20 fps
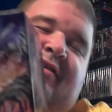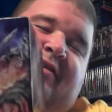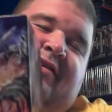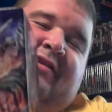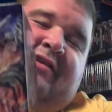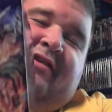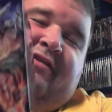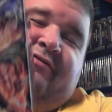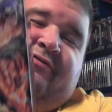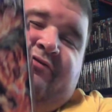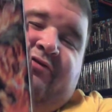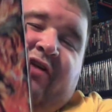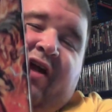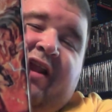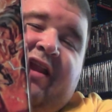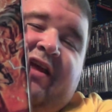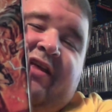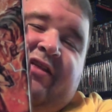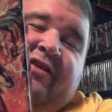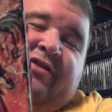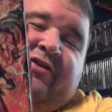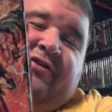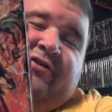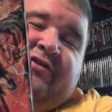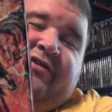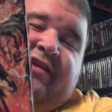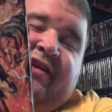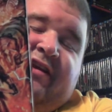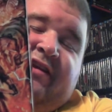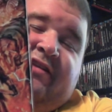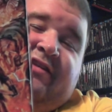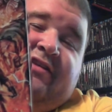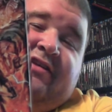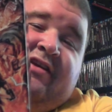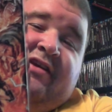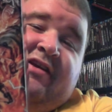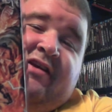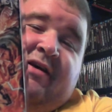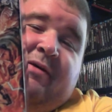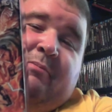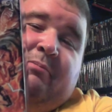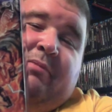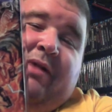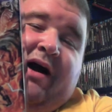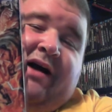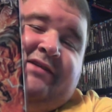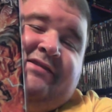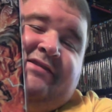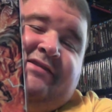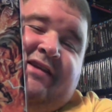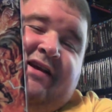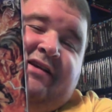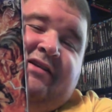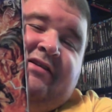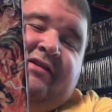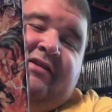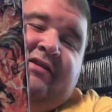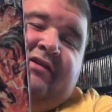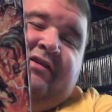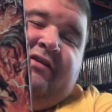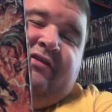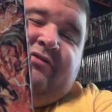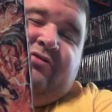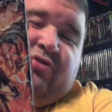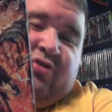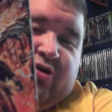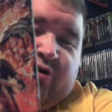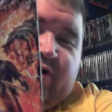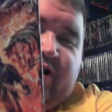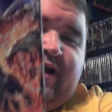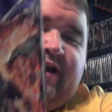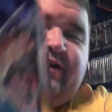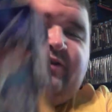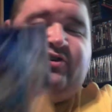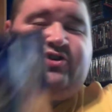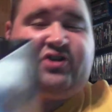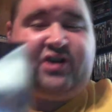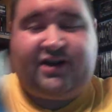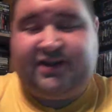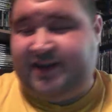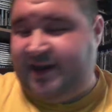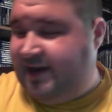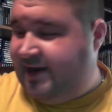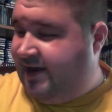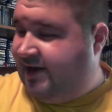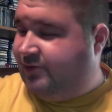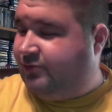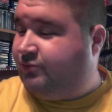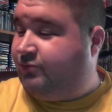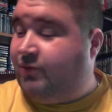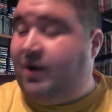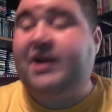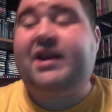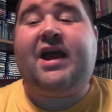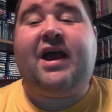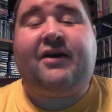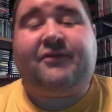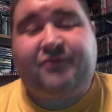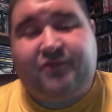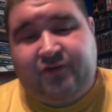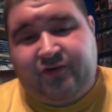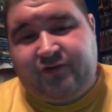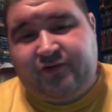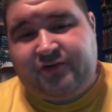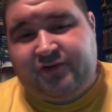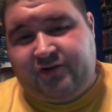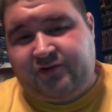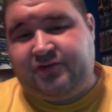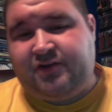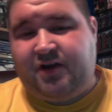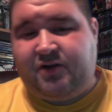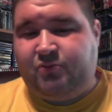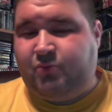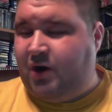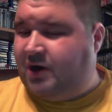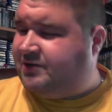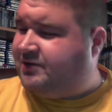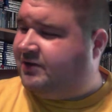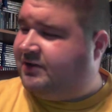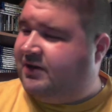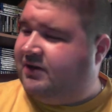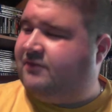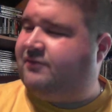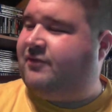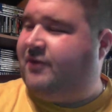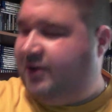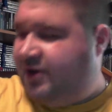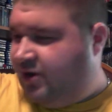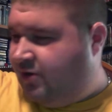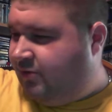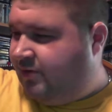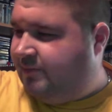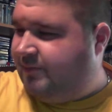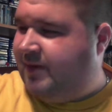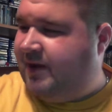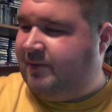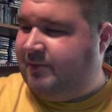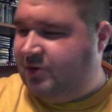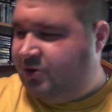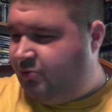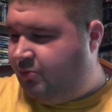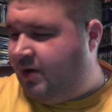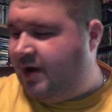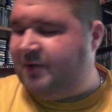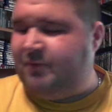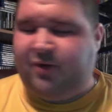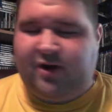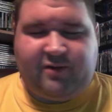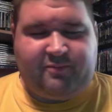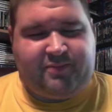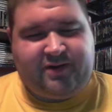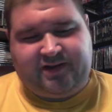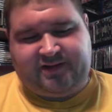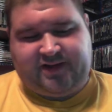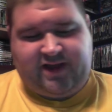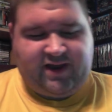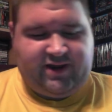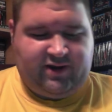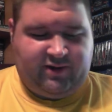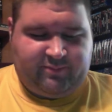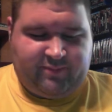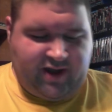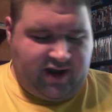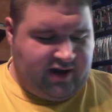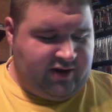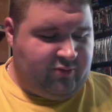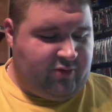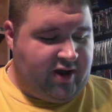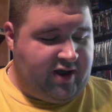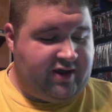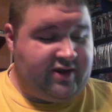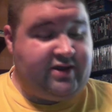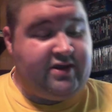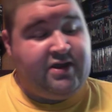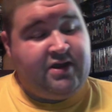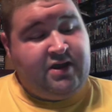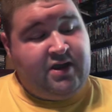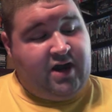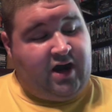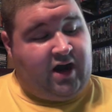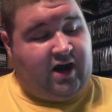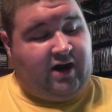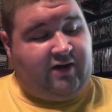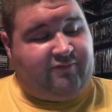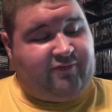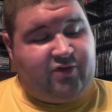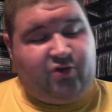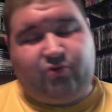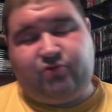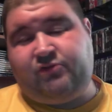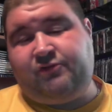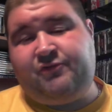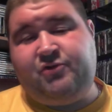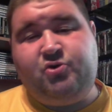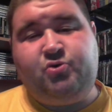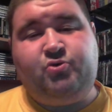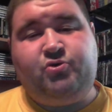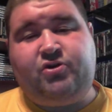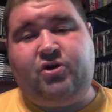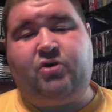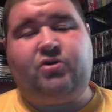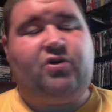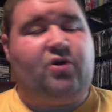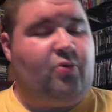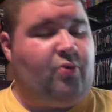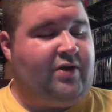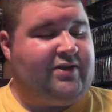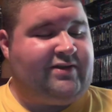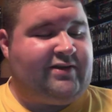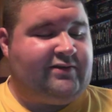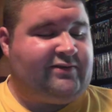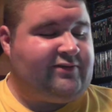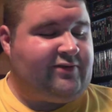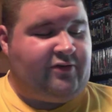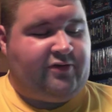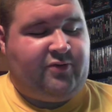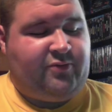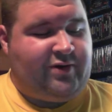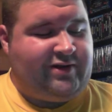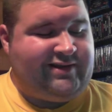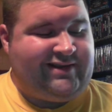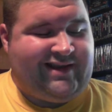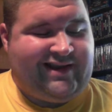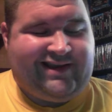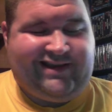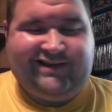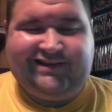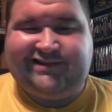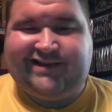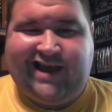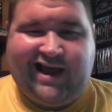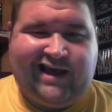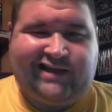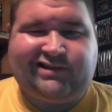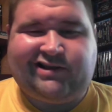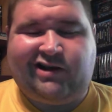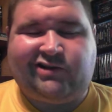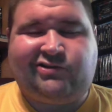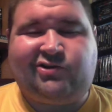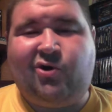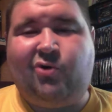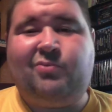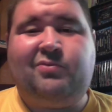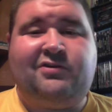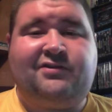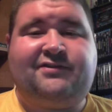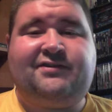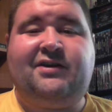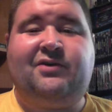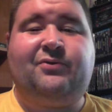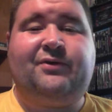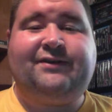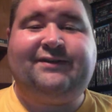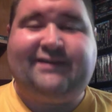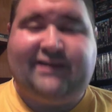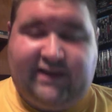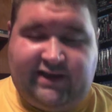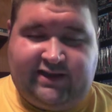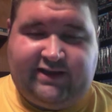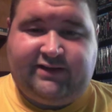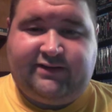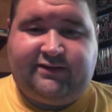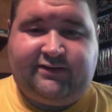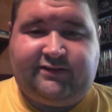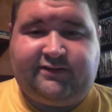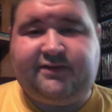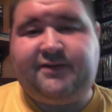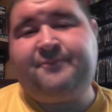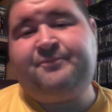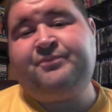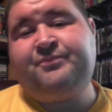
the Friday the thirteenth box set. So go ahead, check that out right after you're done watching this video, and maybe you might want to pick that up. Anyway, uh, for those of you who don't know what this thirty-one Days Hath October series is,